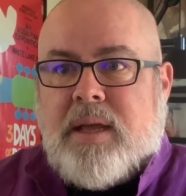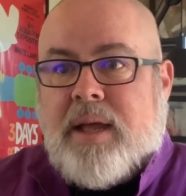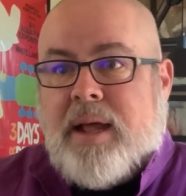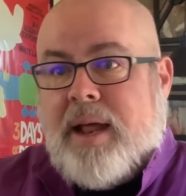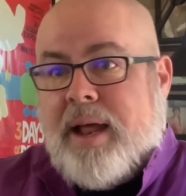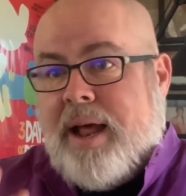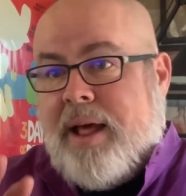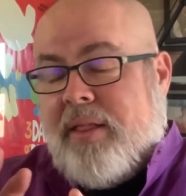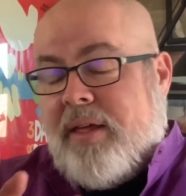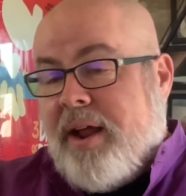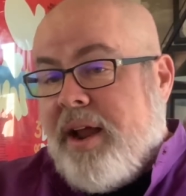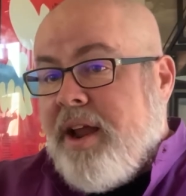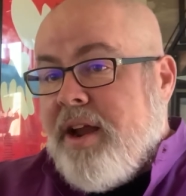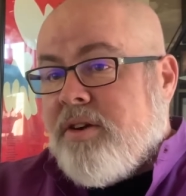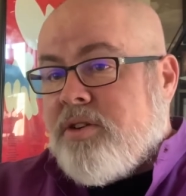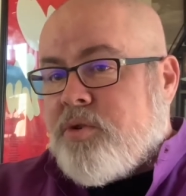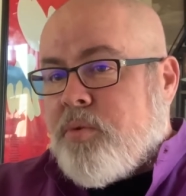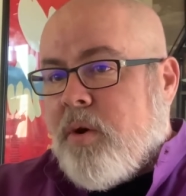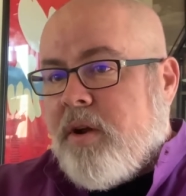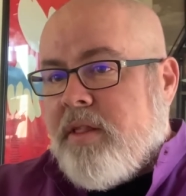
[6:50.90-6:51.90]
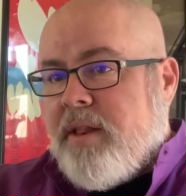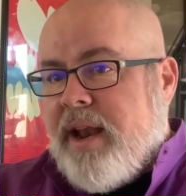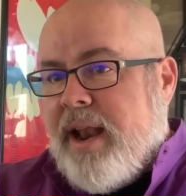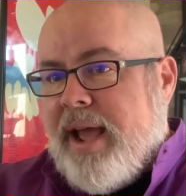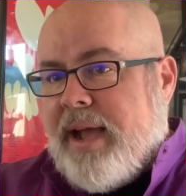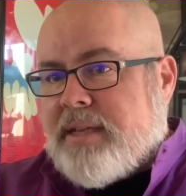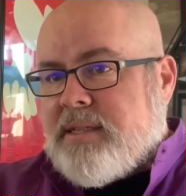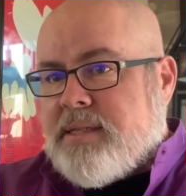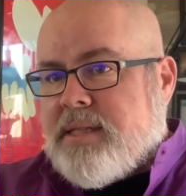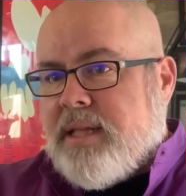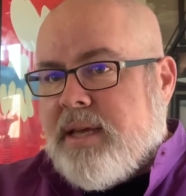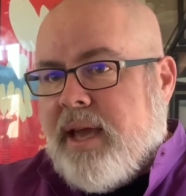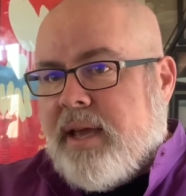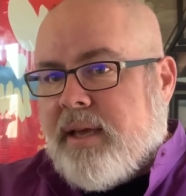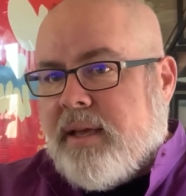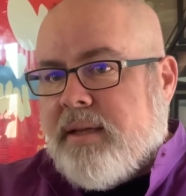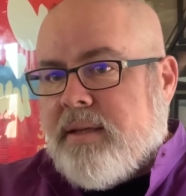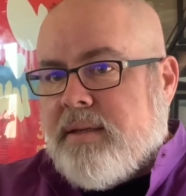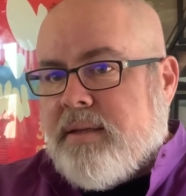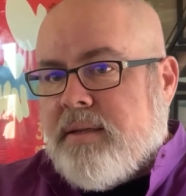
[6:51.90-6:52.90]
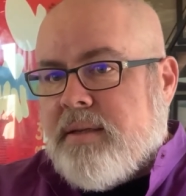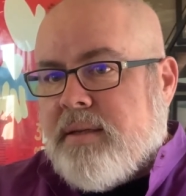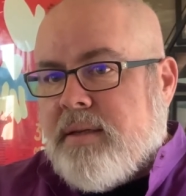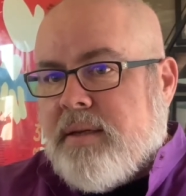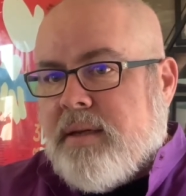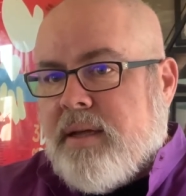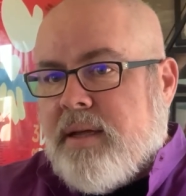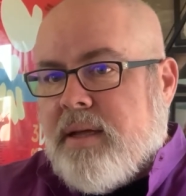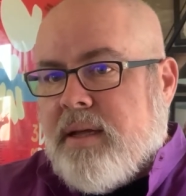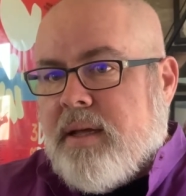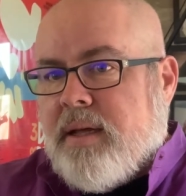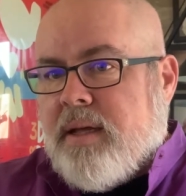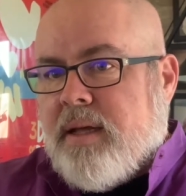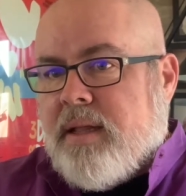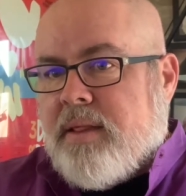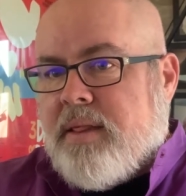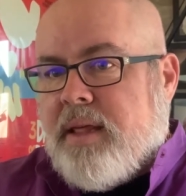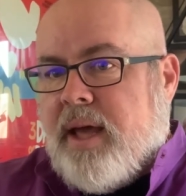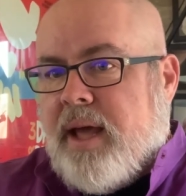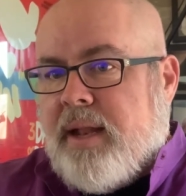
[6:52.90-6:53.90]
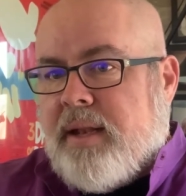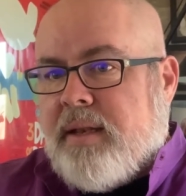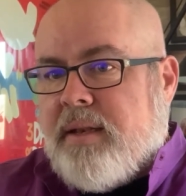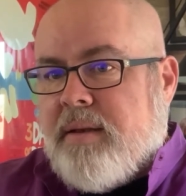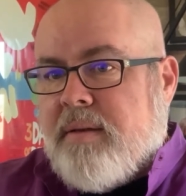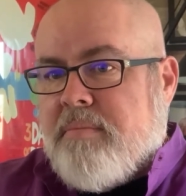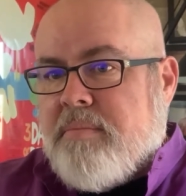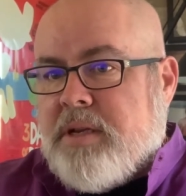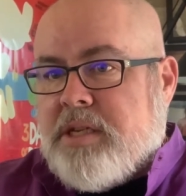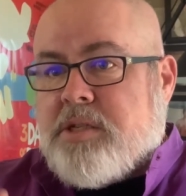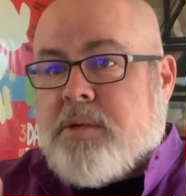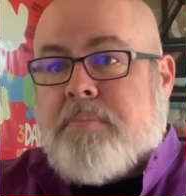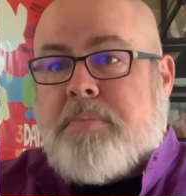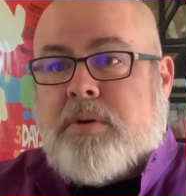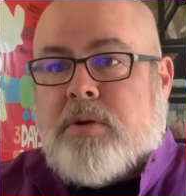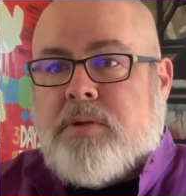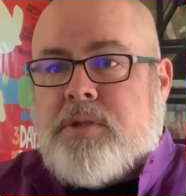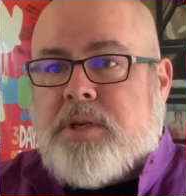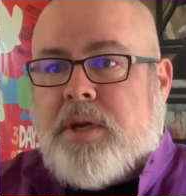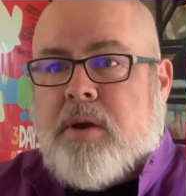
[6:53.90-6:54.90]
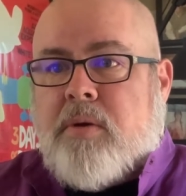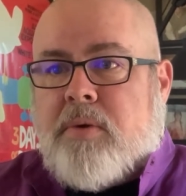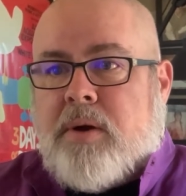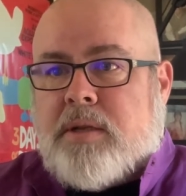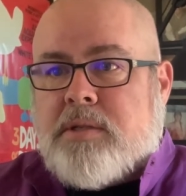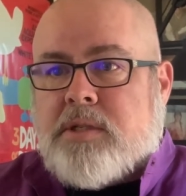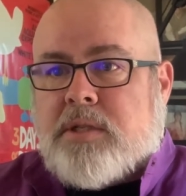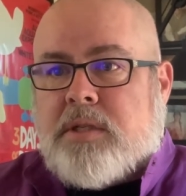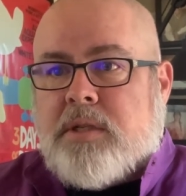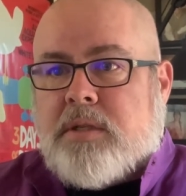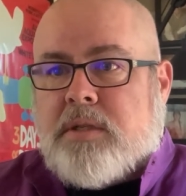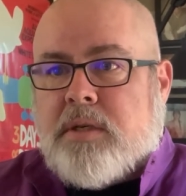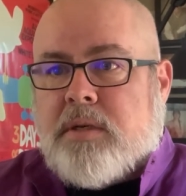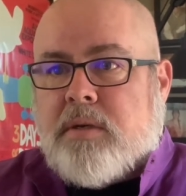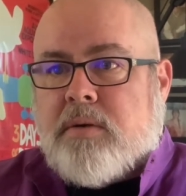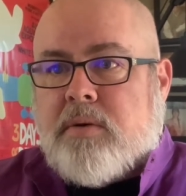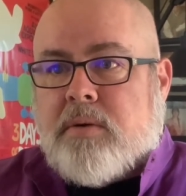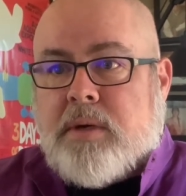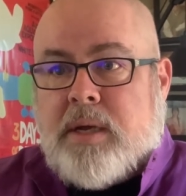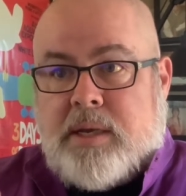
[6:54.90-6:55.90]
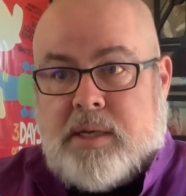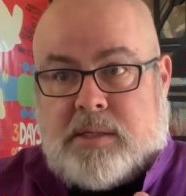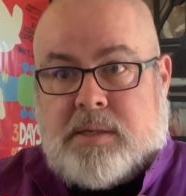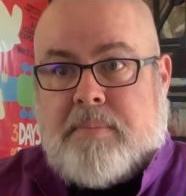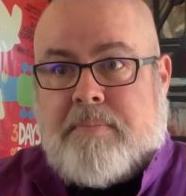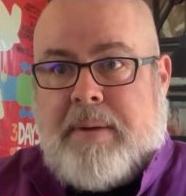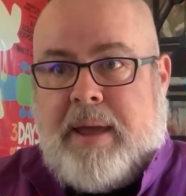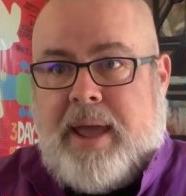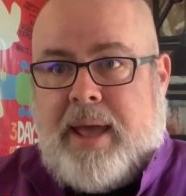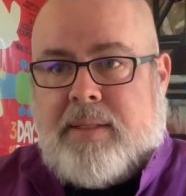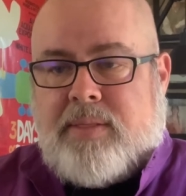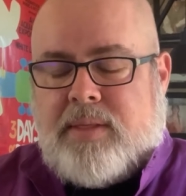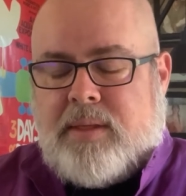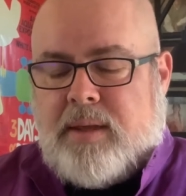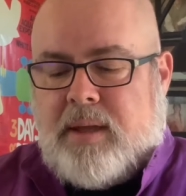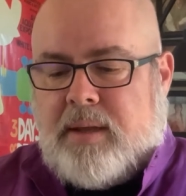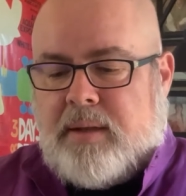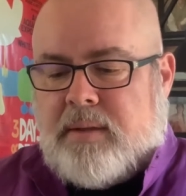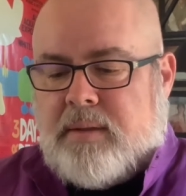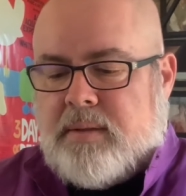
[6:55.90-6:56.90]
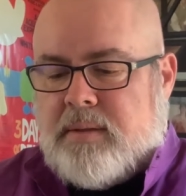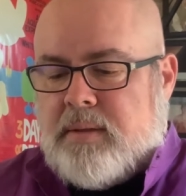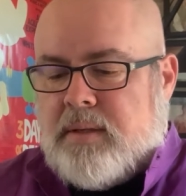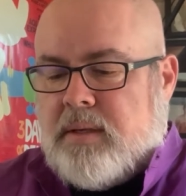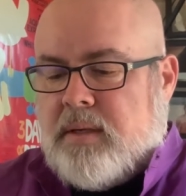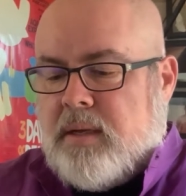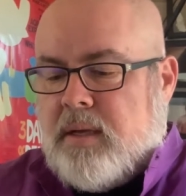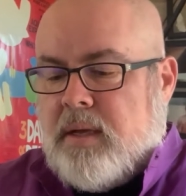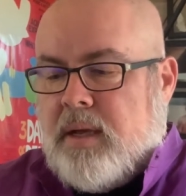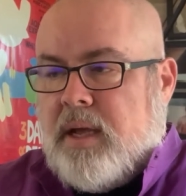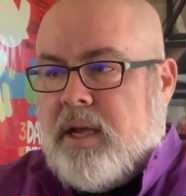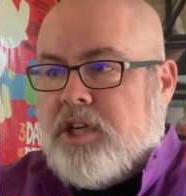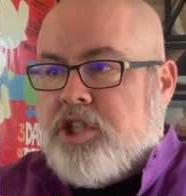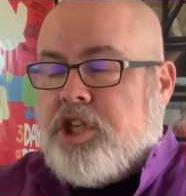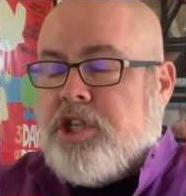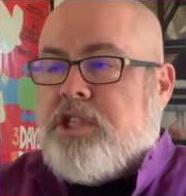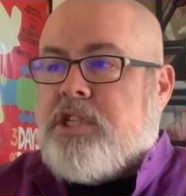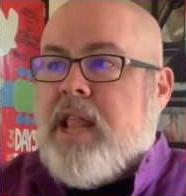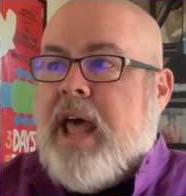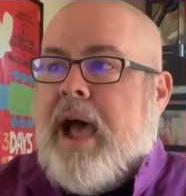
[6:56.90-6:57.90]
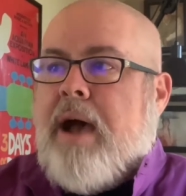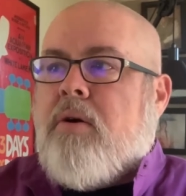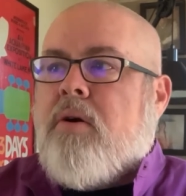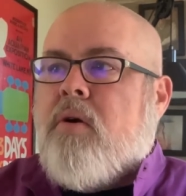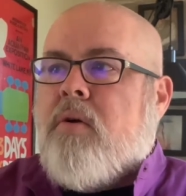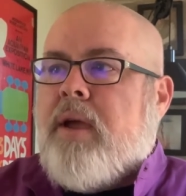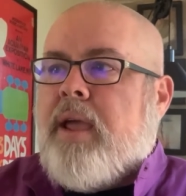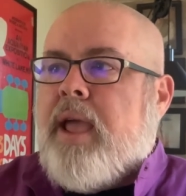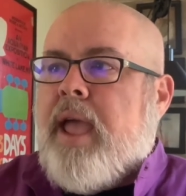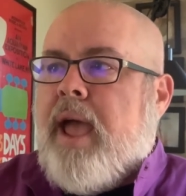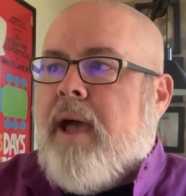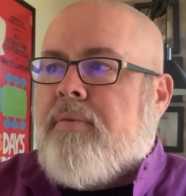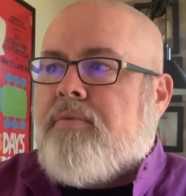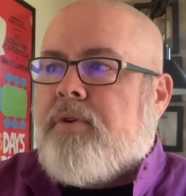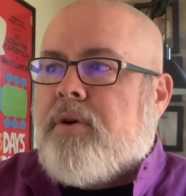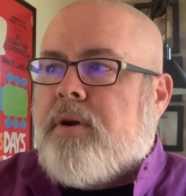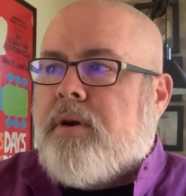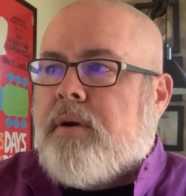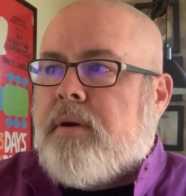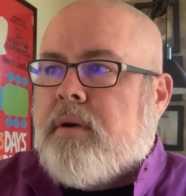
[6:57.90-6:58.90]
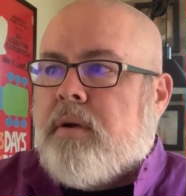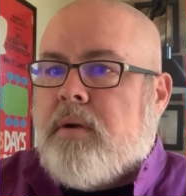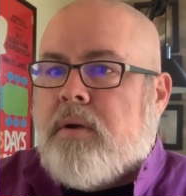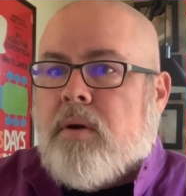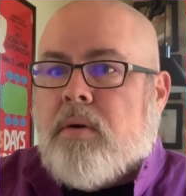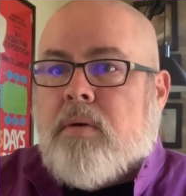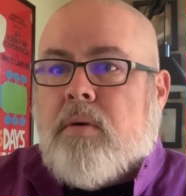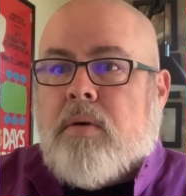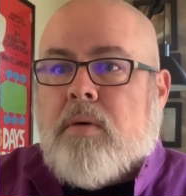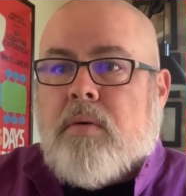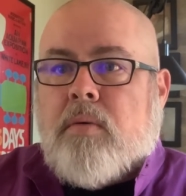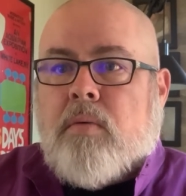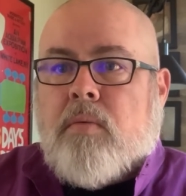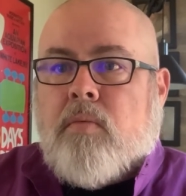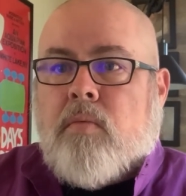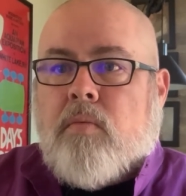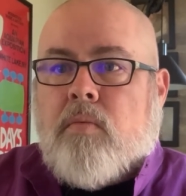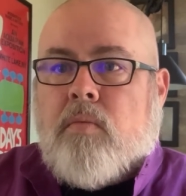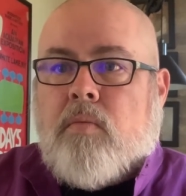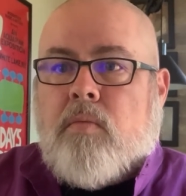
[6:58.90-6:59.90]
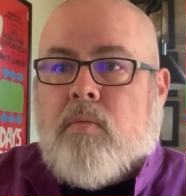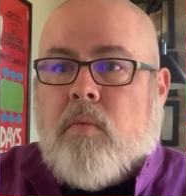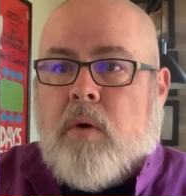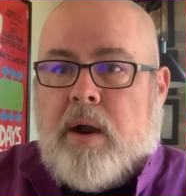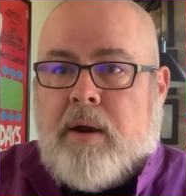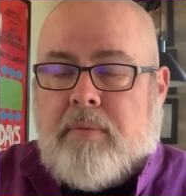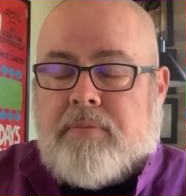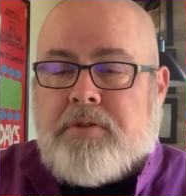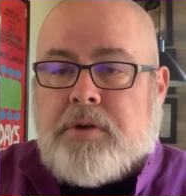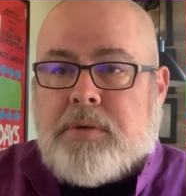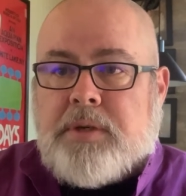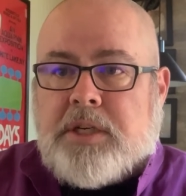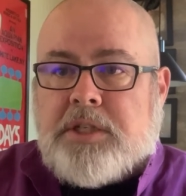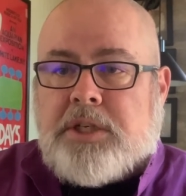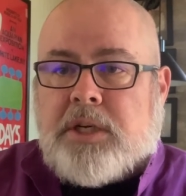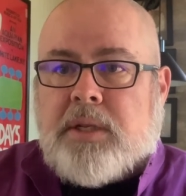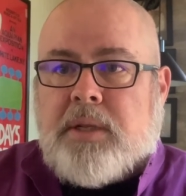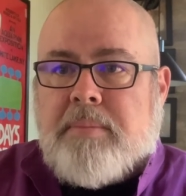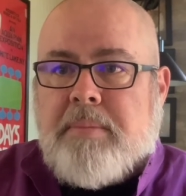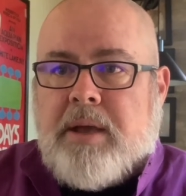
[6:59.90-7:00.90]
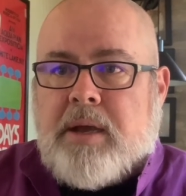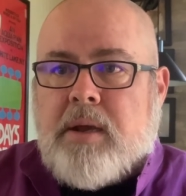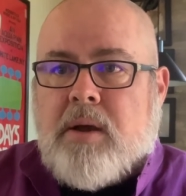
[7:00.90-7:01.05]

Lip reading: Now here's where the next thing that Ms. Abruzio wants to do is a bad thing. She's now going after what have traditionally been